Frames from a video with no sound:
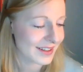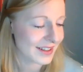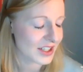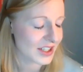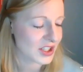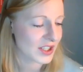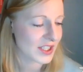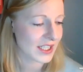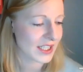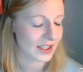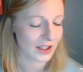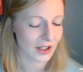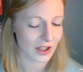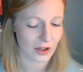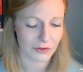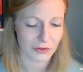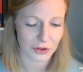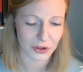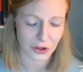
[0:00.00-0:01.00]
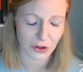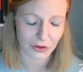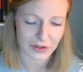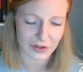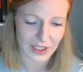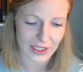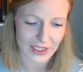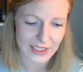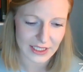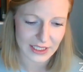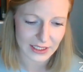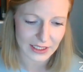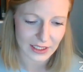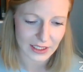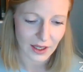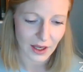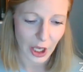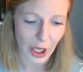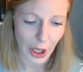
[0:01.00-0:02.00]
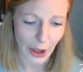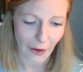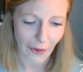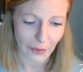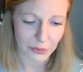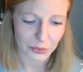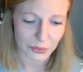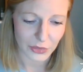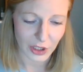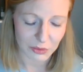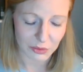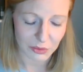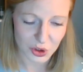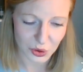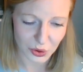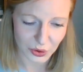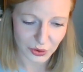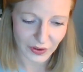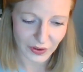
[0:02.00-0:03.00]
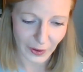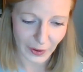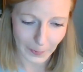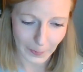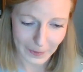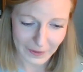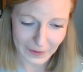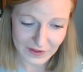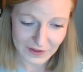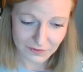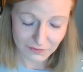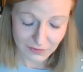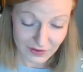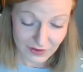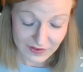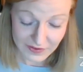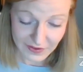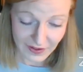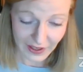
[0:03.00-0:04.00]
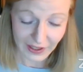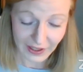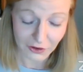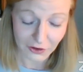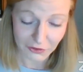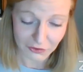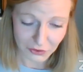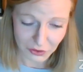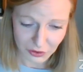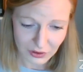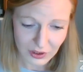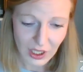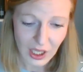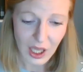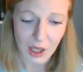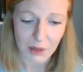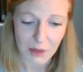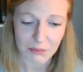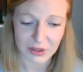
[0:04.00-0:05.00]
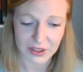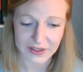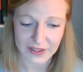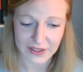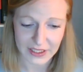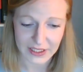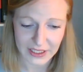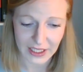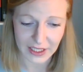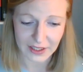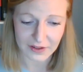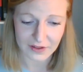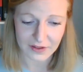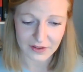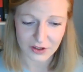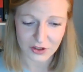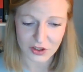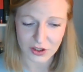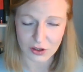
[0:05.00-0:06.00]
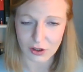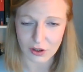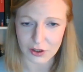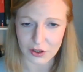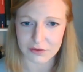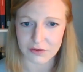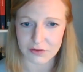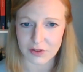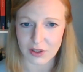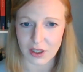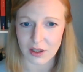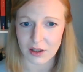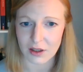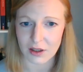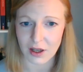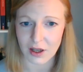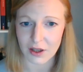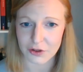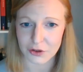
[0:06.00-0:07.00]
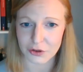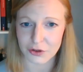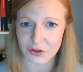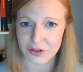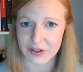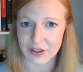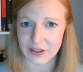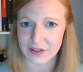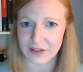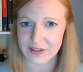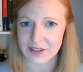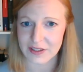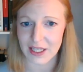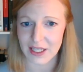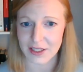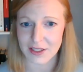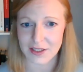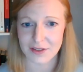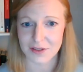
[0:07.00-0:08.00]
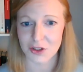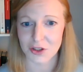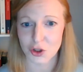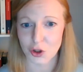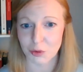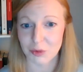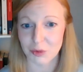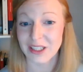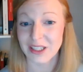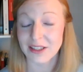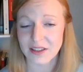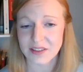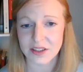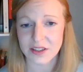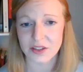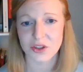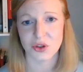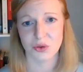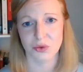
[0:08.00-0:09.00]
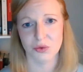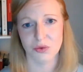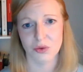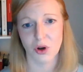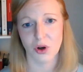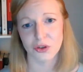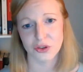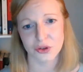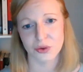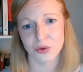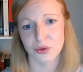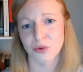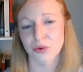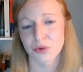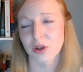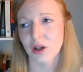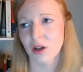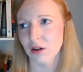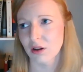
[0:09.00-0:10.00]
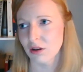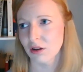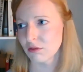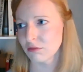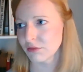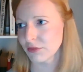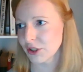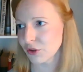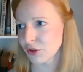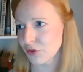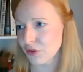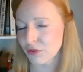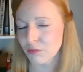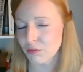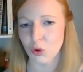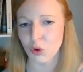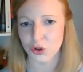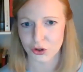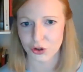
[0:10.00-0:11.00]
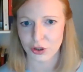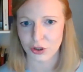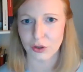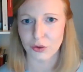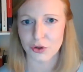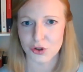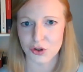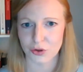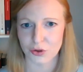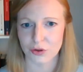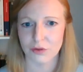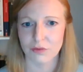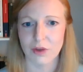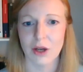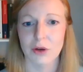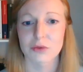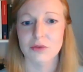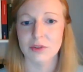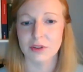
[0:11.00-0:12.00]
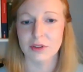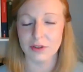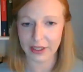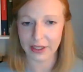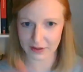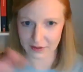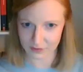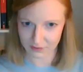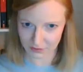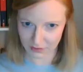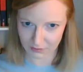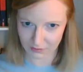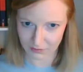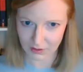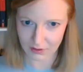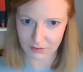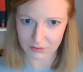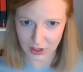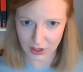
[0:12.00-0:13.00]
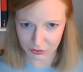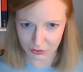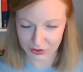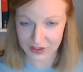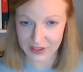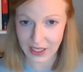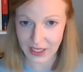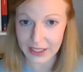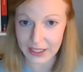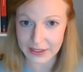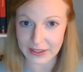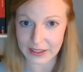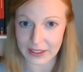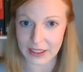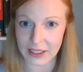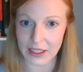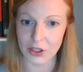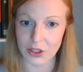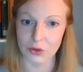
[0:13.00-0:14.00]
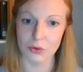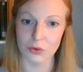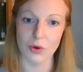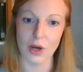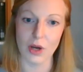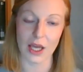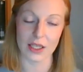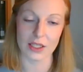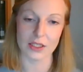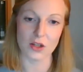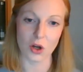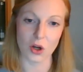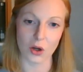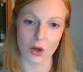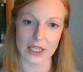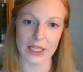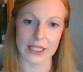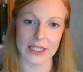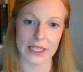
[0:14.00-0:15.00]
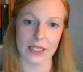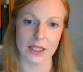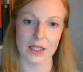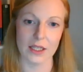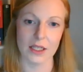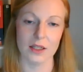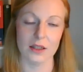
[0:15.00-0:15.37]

I should say, for COVID-19, I'm sure is thankful. But then again, there's a lot of other things that Germany doesn't do. Also, you know, the border closure of, like, outside the EU and not letting